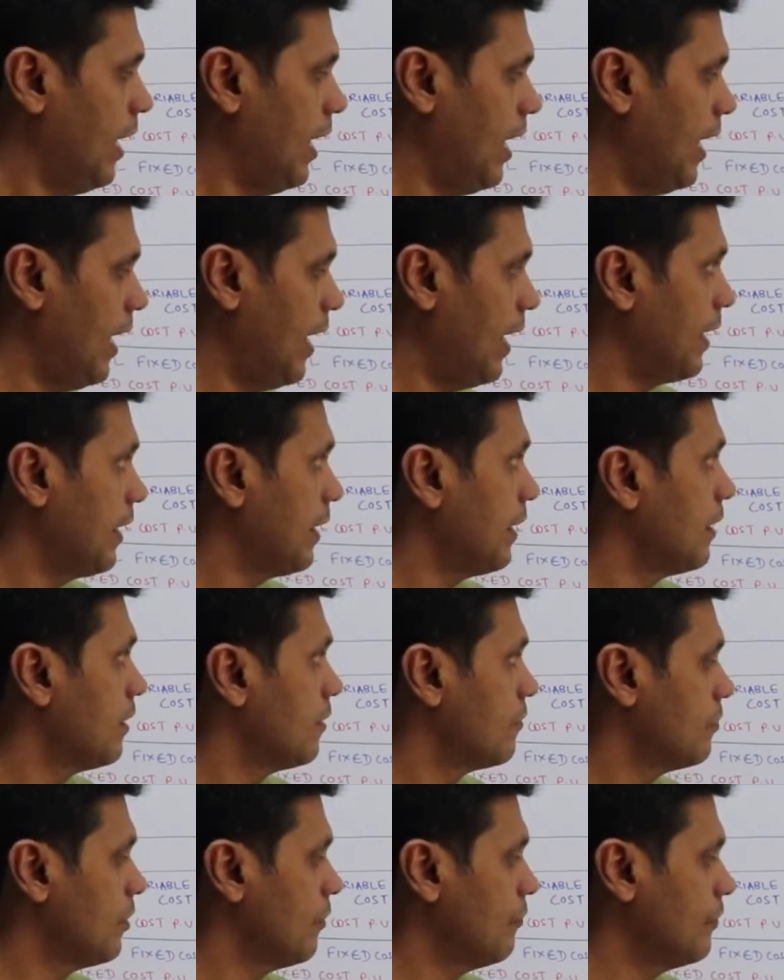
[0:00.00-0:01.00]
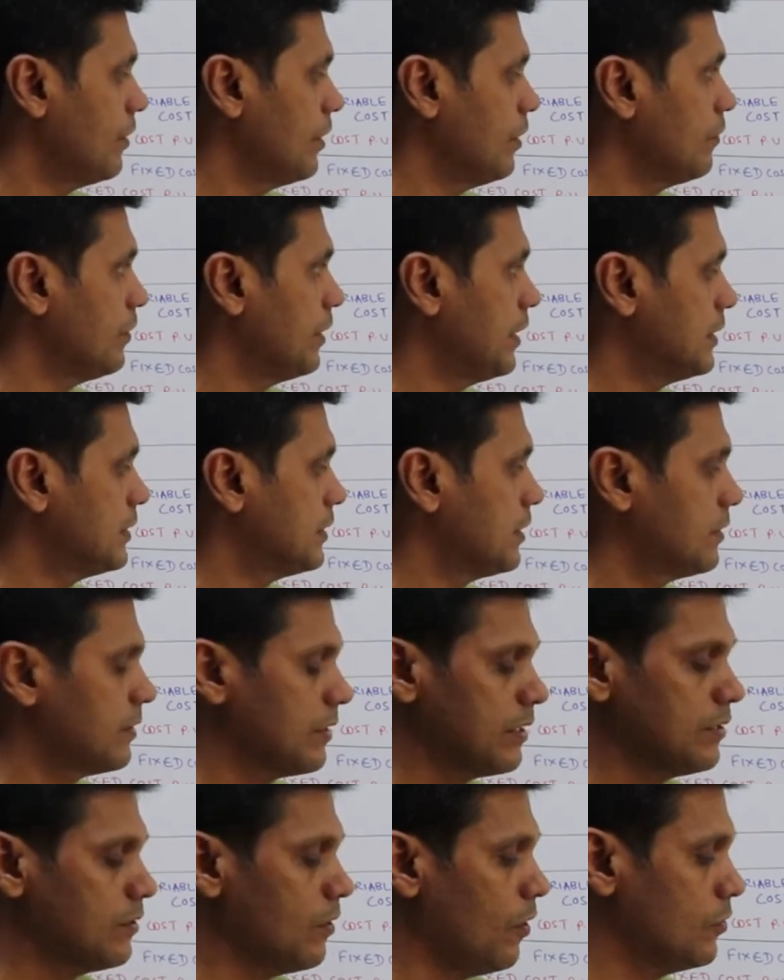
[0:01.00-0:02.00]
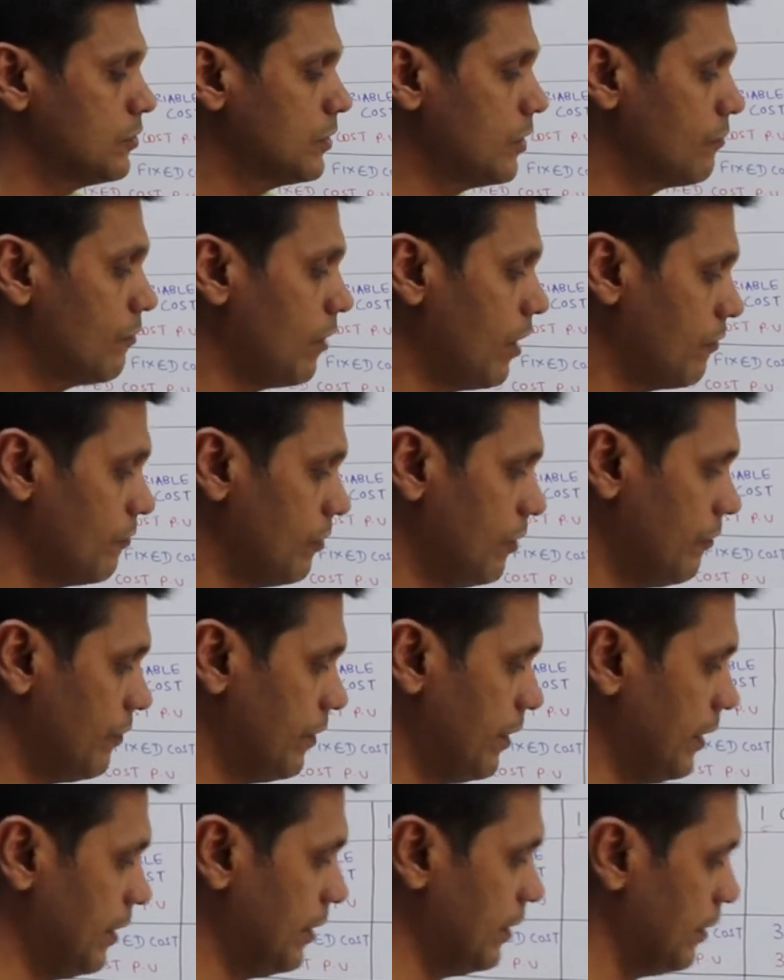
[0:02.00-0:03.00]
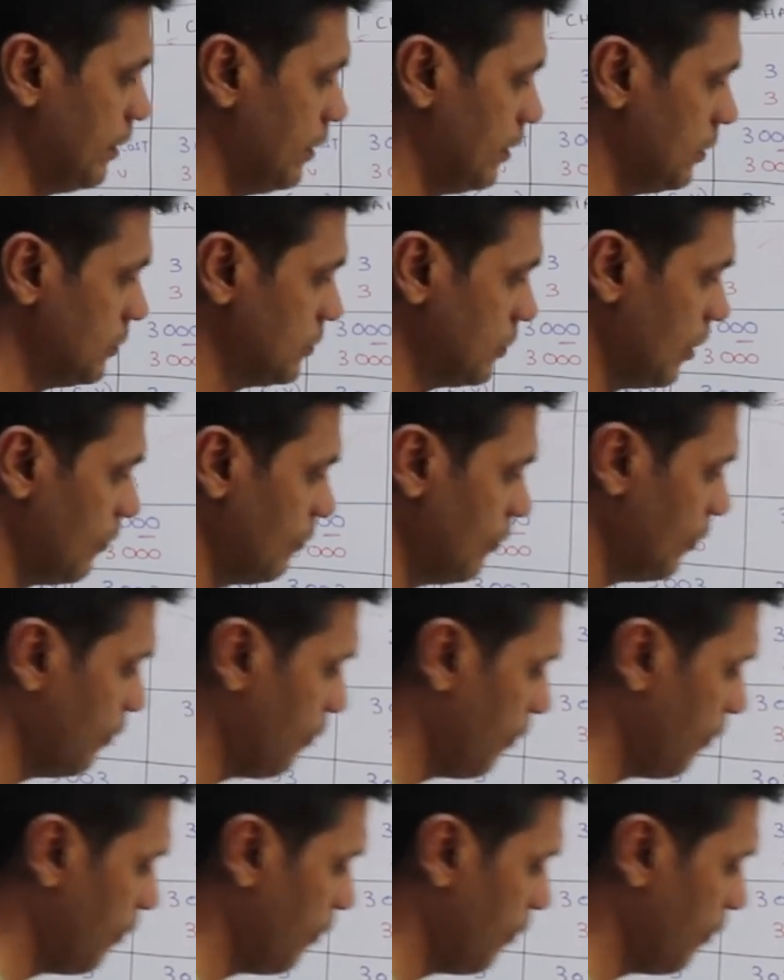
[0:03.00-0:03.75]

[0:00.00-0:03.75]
and 50 units 3150. So if you